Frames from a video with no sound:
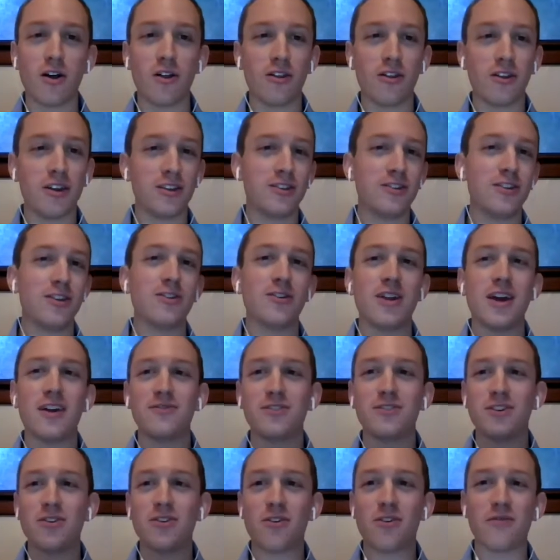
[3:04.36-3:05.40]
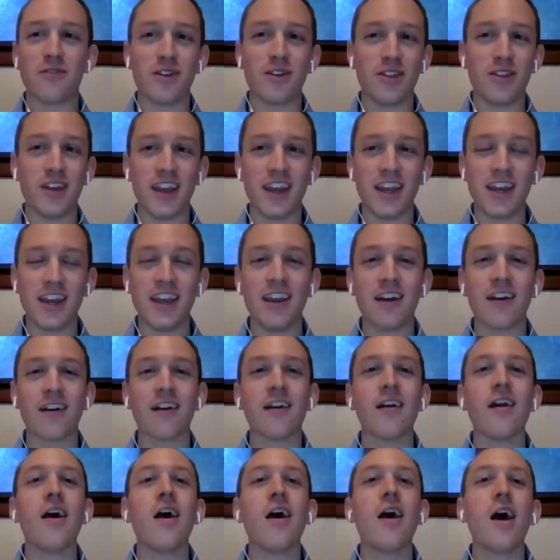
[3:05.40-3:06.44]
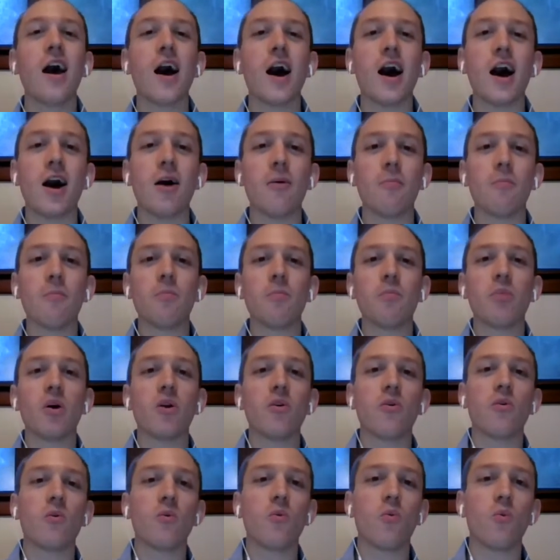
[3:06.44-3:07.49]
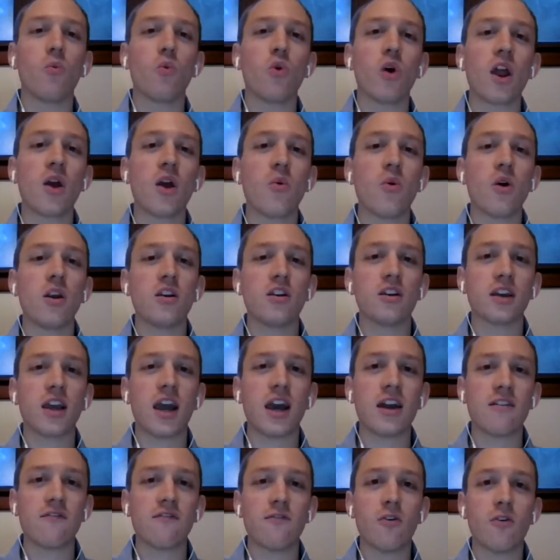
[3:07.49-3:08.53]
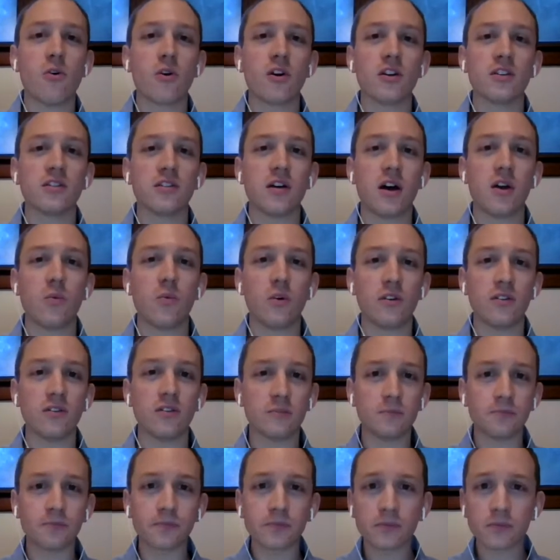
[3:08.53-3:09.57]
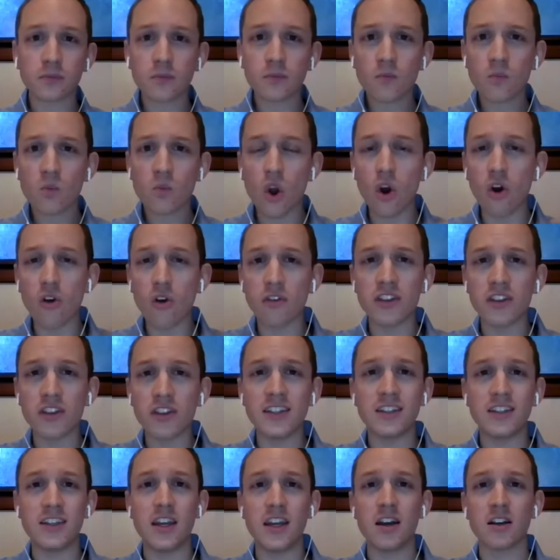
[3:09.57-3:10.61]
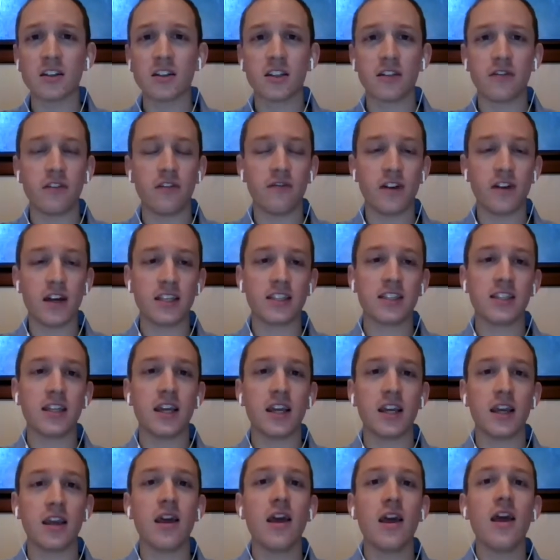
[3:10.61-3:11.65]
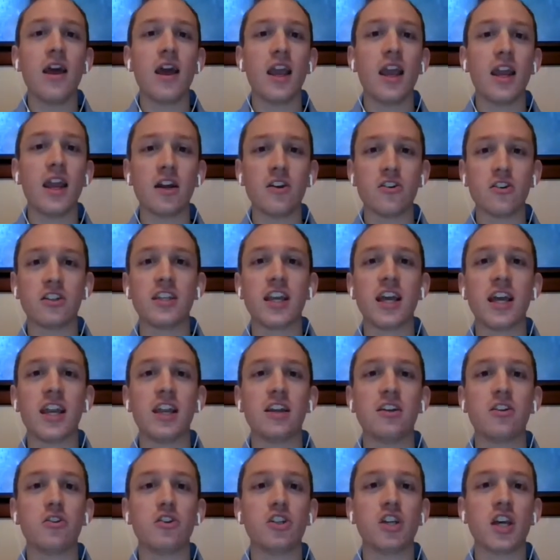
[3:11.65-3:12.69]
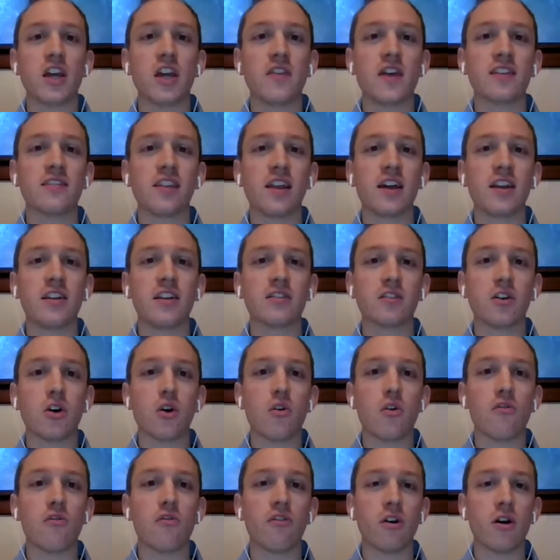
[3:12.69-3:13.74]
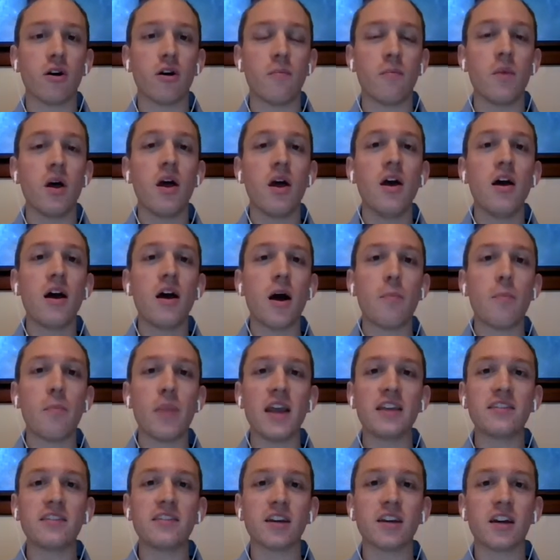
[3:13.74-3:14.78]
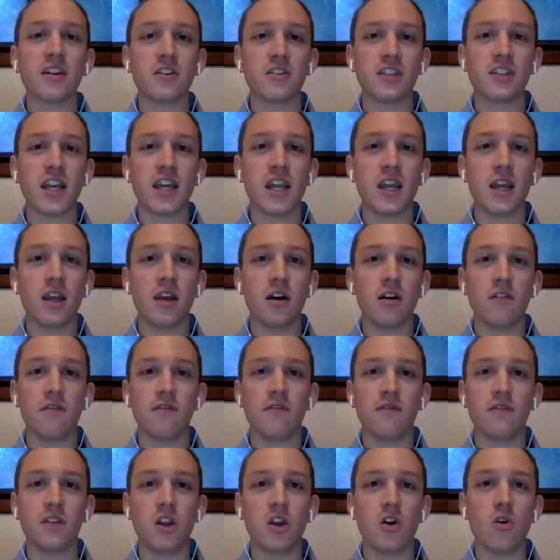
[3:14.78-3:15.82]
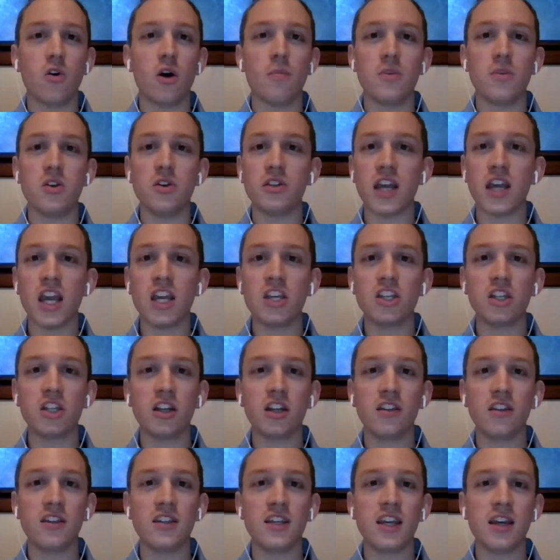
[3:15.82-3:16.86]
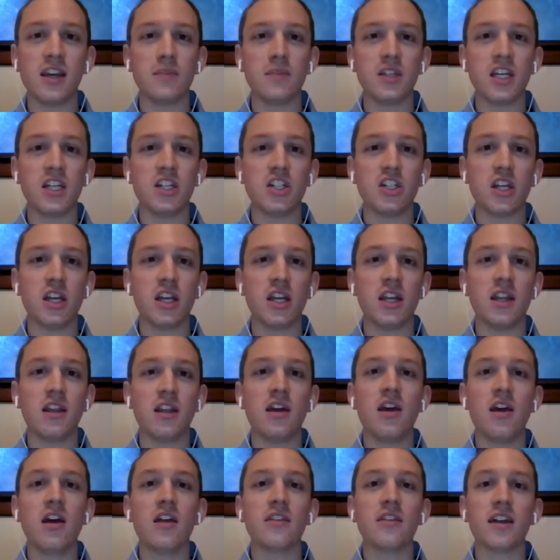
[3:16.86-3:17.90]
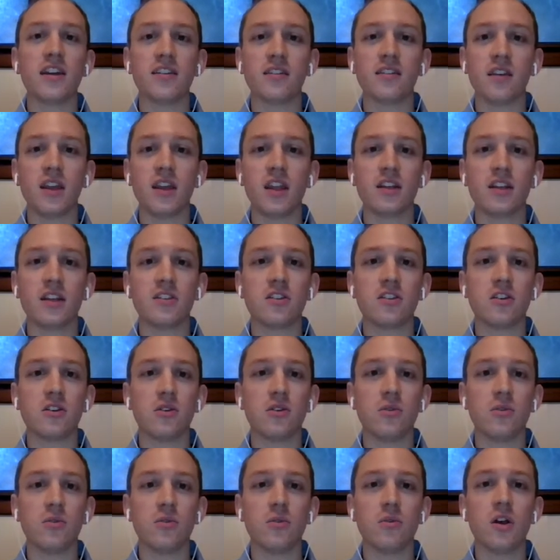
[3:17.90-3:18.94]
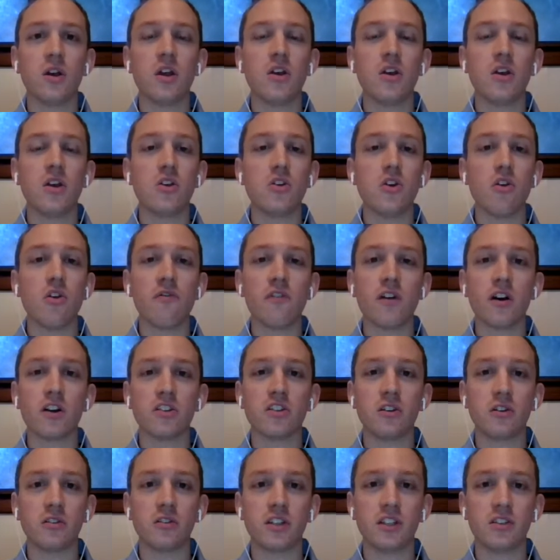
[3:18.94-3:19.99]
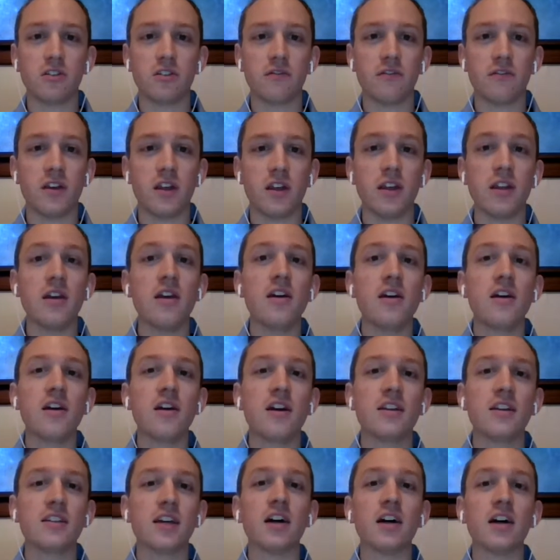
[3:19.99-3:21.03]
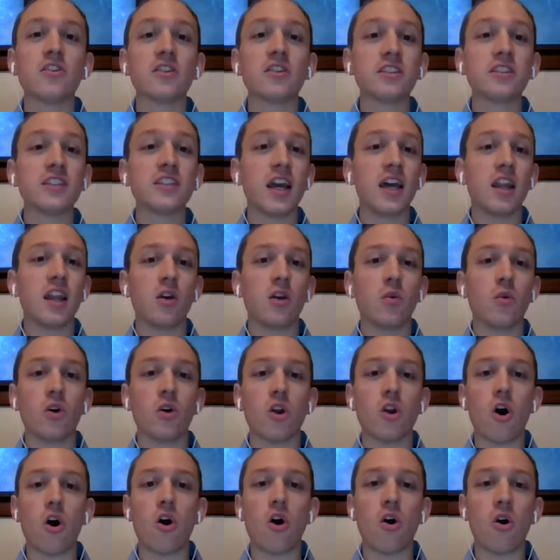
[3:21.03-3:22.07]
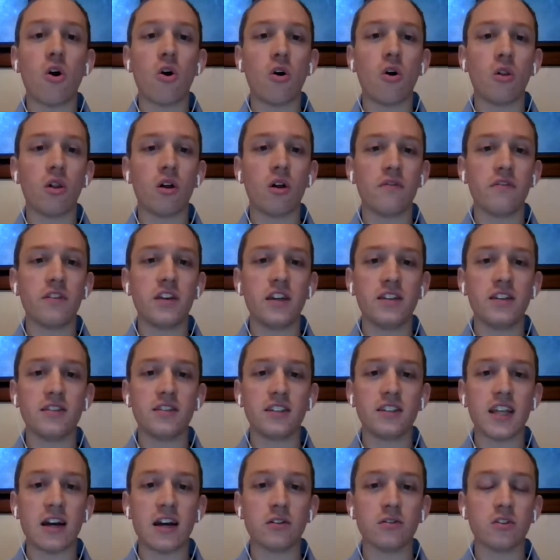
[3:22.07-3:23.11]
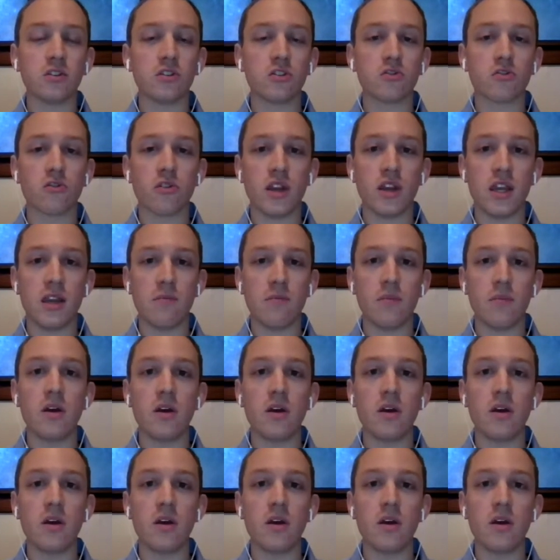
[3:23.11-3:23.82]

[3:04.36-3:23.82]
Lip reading: this. You don't have to know everything in here. But what I wanted to kind of focus on was over these years of investing in understanding Duchenne, that's let us go from a basic understanding of a mutation in the DMD gene that is leading to no functional dystrophin, to understanding what all of these downstream